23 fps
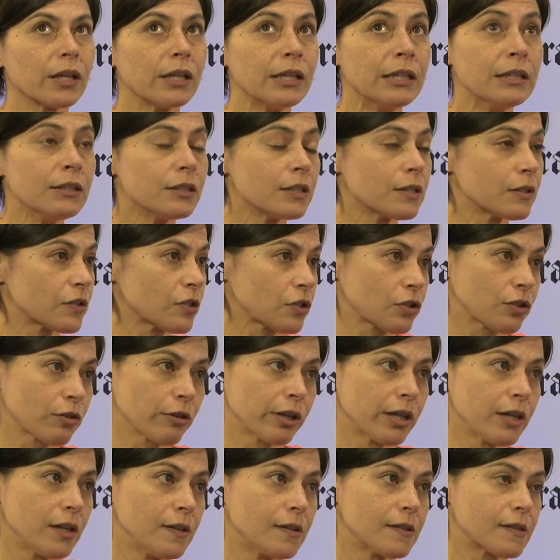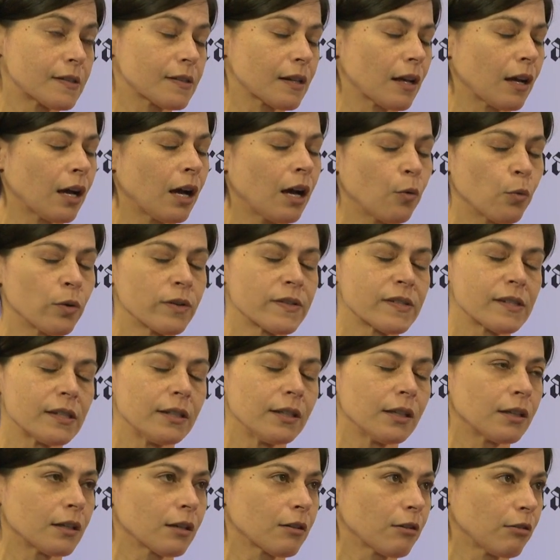industries, we're
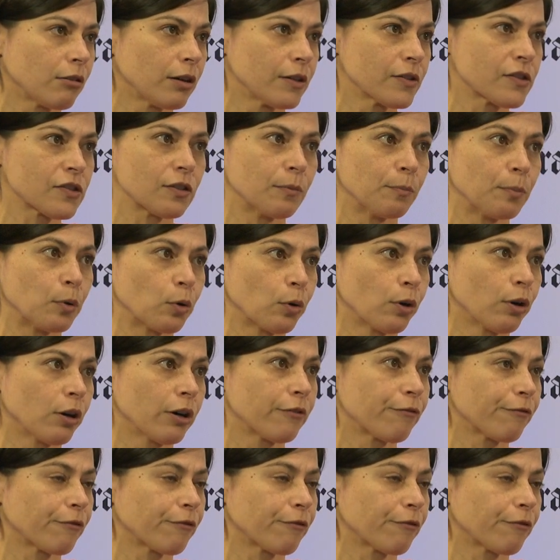seeing it across the board,